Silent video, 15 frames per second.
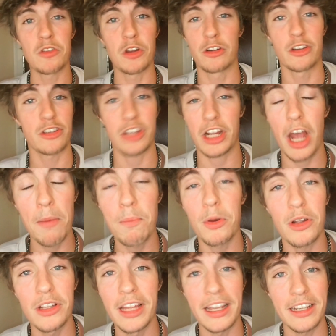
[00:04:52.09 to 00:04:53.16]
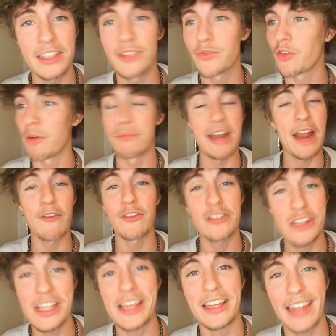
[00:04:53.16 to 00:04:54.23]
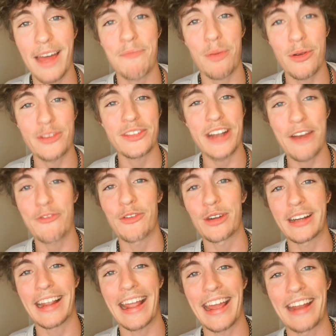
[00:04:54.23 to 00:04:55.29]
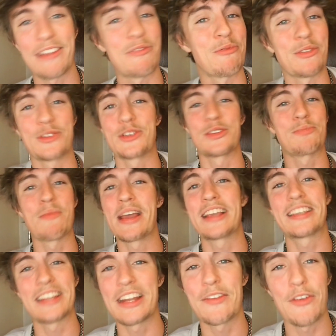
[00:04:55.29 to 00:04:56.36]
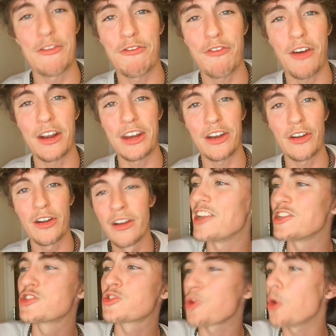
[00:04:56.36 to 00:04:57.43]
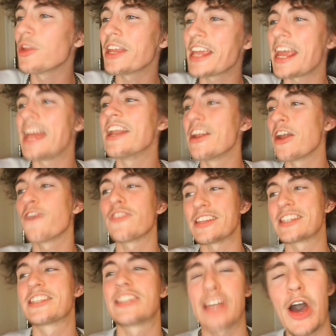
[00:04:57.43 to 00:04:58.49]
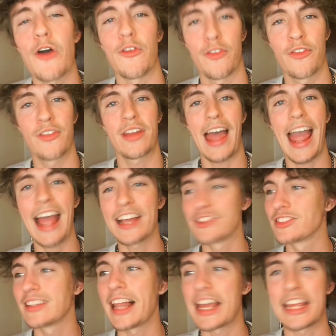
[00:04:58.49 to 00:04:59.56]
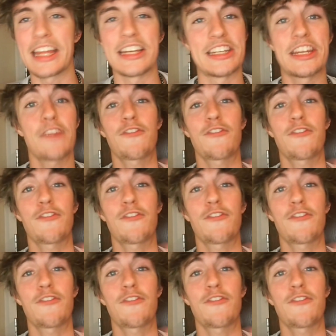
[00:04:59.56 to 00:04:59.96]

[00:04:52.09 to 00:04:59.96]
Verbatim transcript: you're just a couple clicks from never seeing that person ever again, which just makes it even funnier. And trolling in and of itself has like